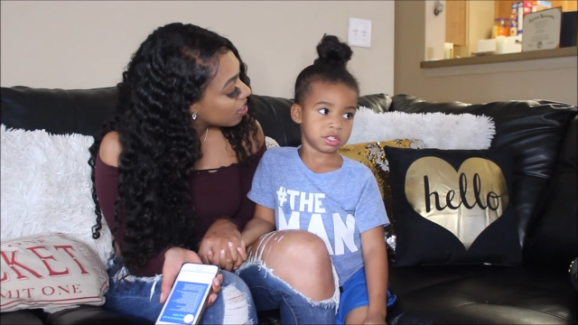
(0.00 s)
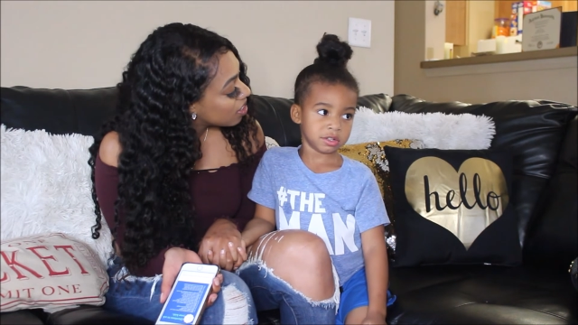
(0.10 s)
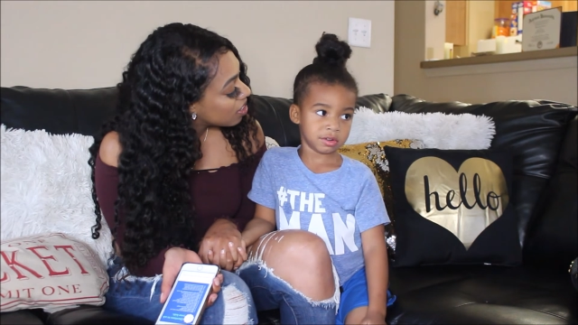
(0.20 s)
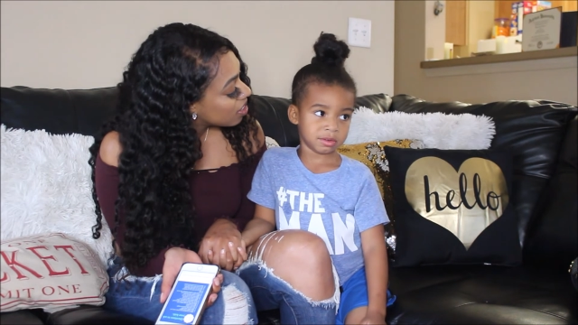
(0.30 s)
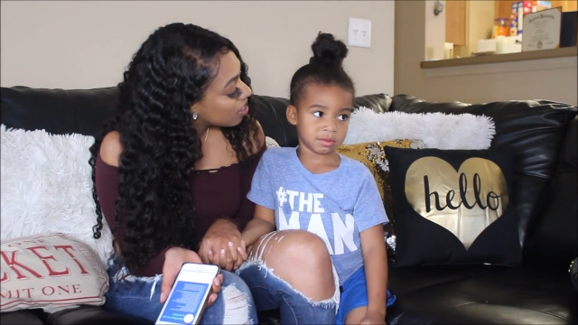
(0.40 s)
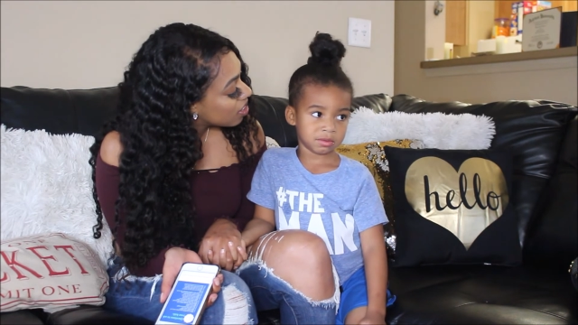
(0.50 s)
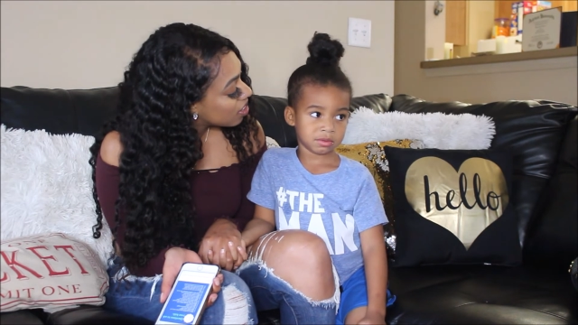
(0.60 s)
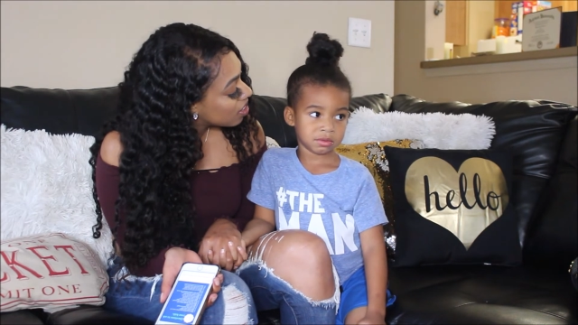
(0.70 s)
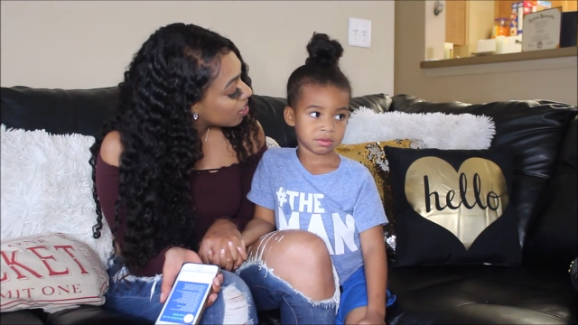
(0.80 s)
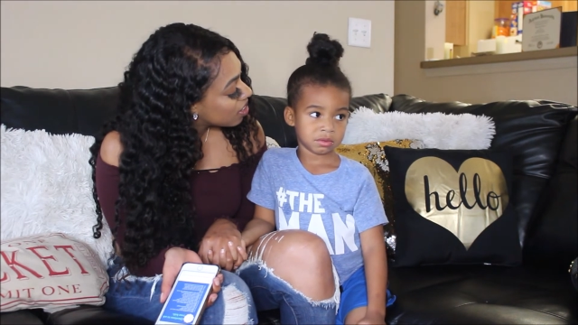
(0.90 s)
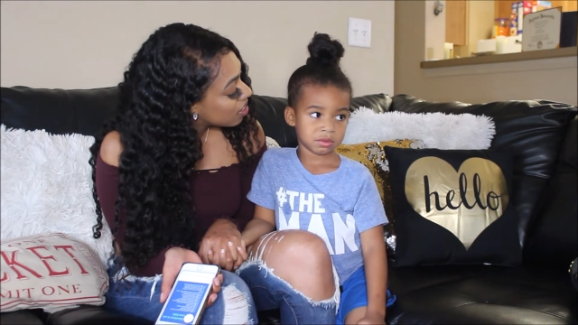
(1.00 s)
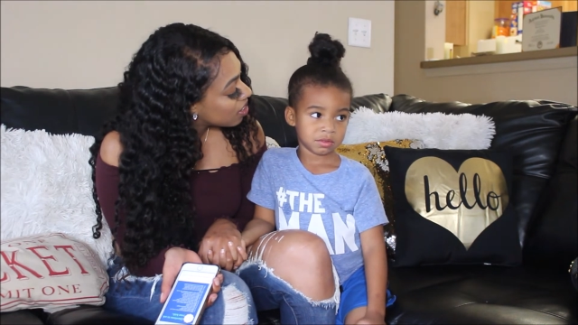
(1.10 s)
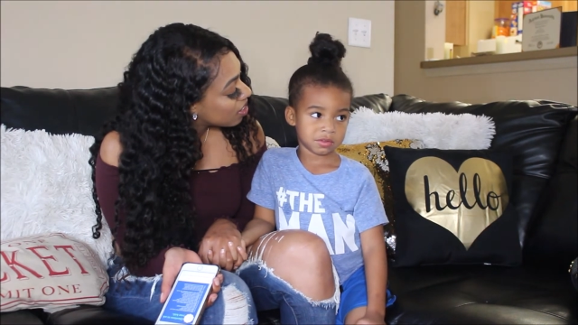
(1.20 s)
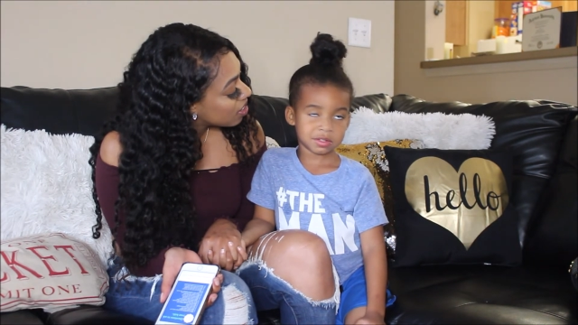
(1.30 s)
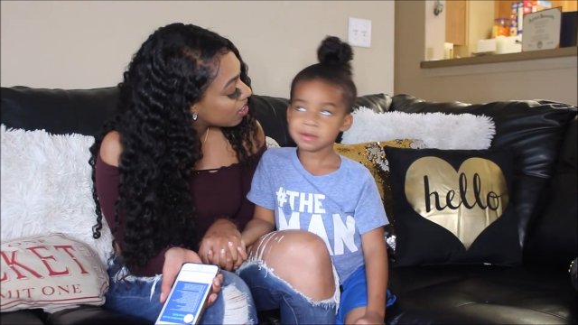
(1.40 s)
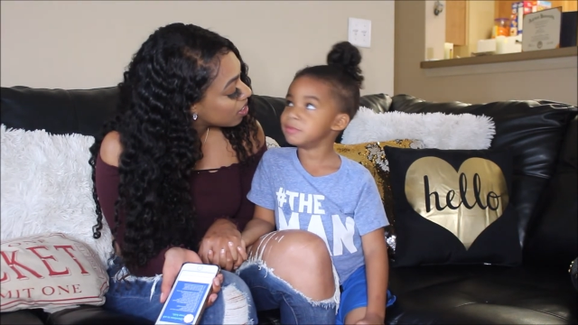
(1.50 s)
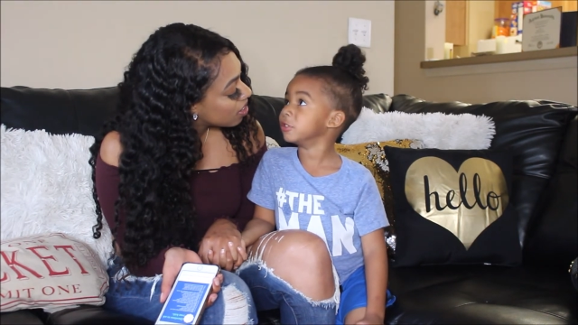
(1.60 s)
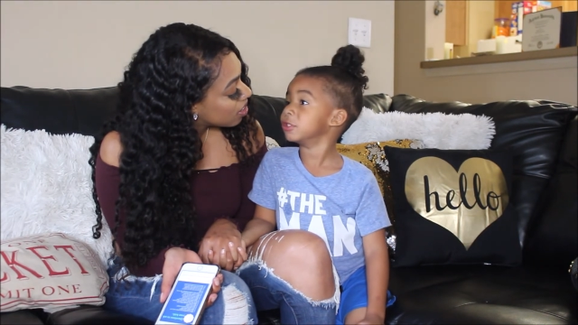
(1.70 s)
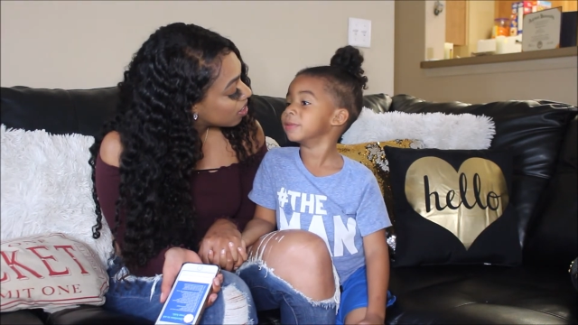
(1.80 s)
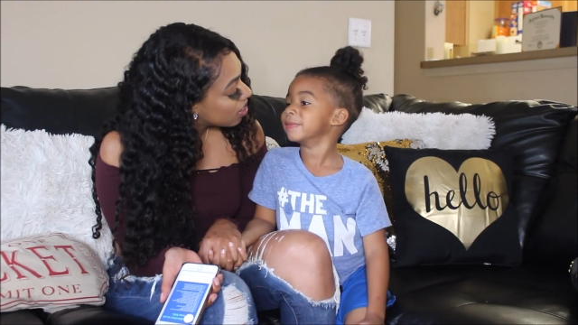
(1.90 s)
Speaker 1: to sleep
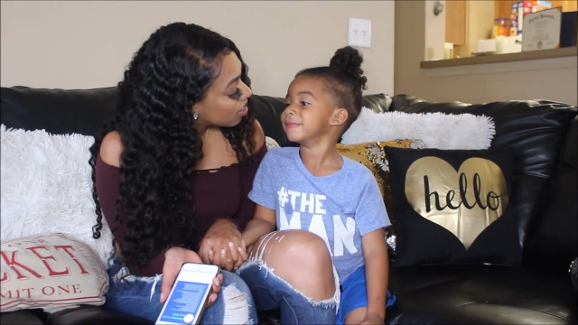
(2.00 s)
with you.